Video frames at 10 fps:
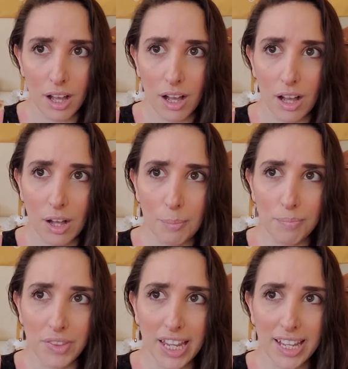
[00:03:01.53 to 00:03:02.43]

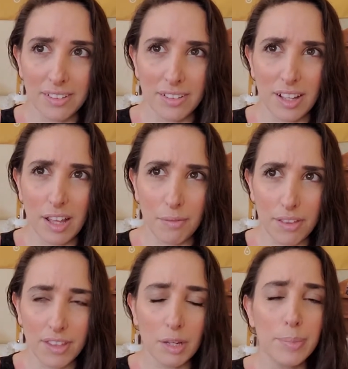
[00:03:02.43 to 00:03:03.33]
And
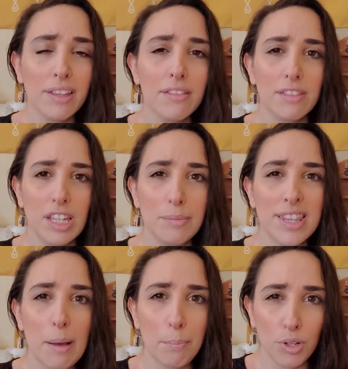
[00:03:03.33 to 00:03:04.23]
I think a big theme
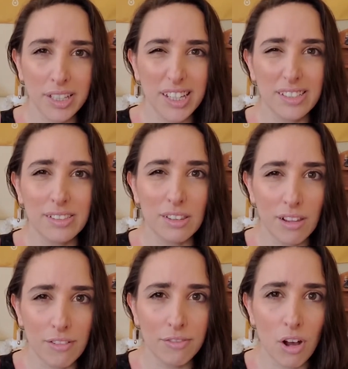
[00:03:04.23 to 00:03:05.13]
in that book is
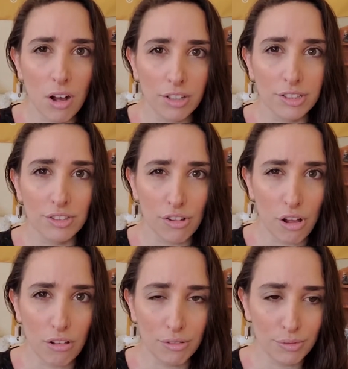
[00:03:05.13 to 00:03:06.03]
love conquers
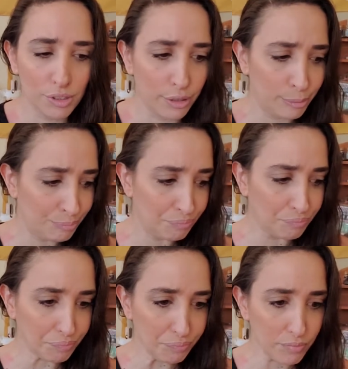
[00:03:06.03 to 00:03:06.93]
all. So
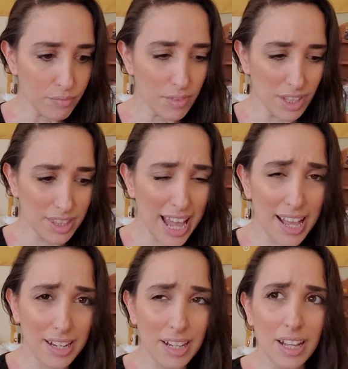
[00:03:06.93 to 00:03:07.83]

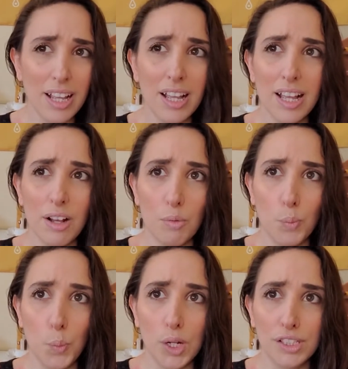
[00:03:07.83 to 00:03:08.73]
that
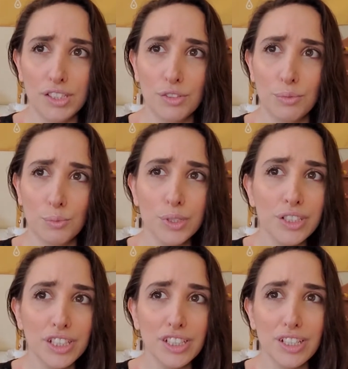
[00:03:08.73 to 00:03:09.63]
was
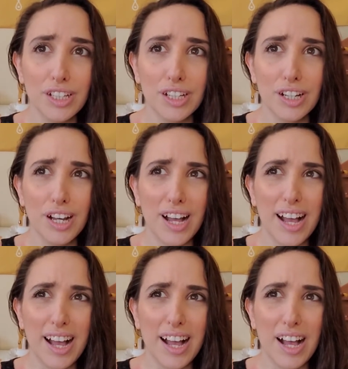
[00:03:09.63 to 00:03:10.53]
really
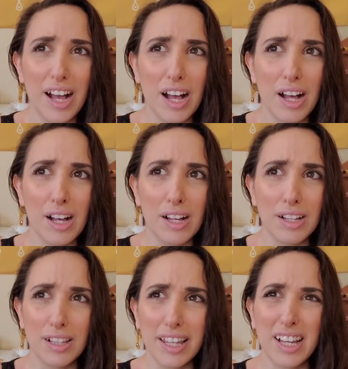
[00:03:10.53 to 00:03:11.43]

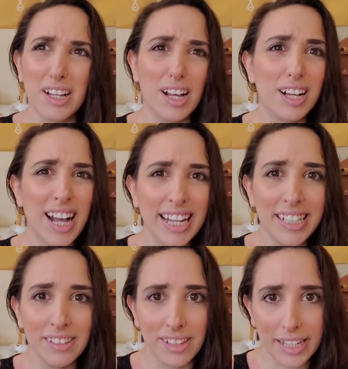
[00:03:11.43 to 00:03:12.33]
like a
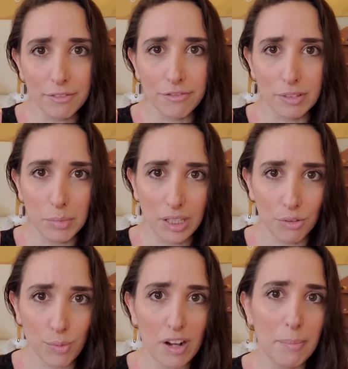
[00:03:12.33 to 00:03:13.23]
guiding light for me
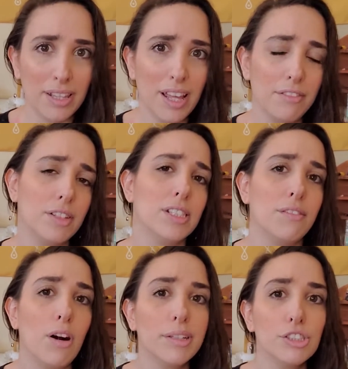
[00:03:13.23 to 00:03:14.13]
throughout my life, because
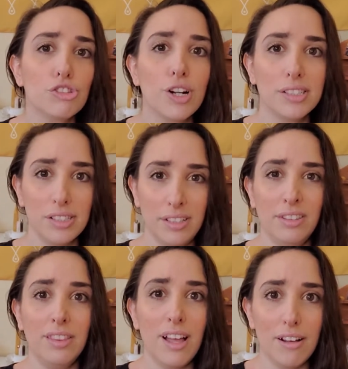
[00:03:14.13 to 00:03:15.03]
I've always trusted
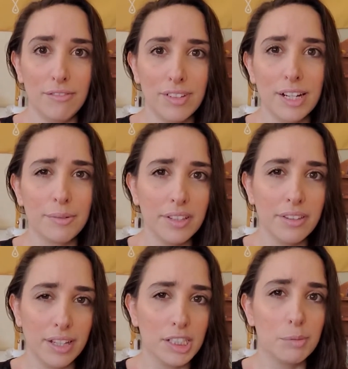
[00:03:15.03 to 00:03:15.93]
in love, and I really
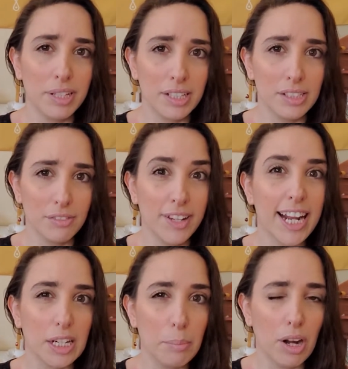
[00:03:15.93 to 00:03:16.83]
think it's because of
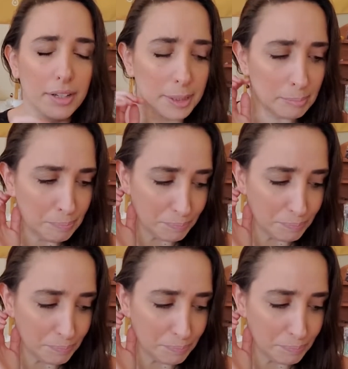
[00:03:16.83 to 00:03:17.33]
Harry Potter.